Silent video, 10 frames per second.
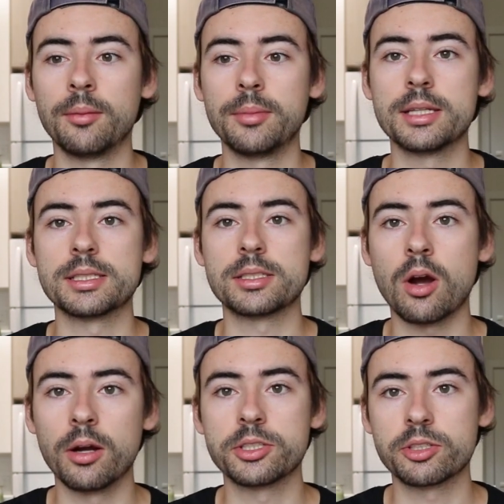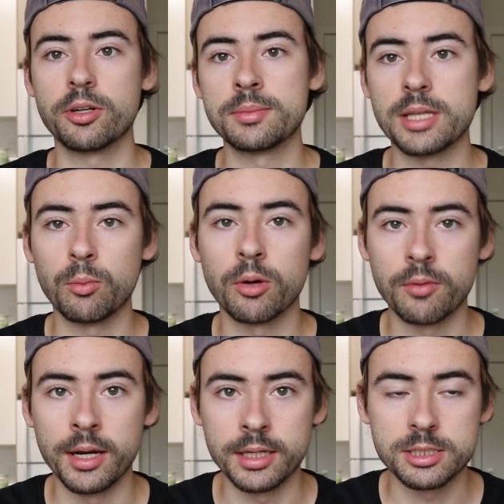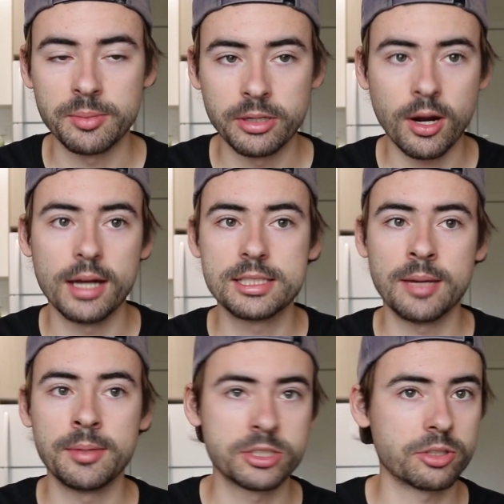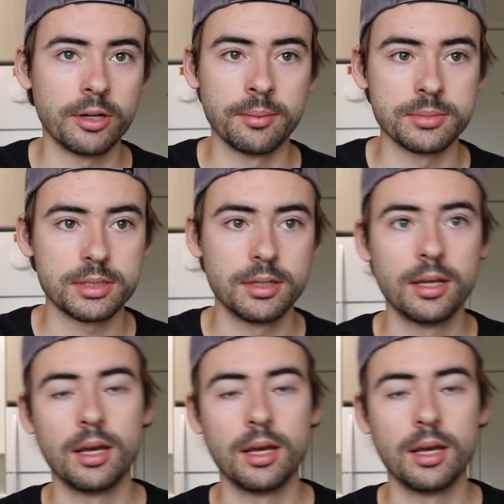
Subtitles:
because it's our scrims that we're running. It's going to be Criius Gaming scrims.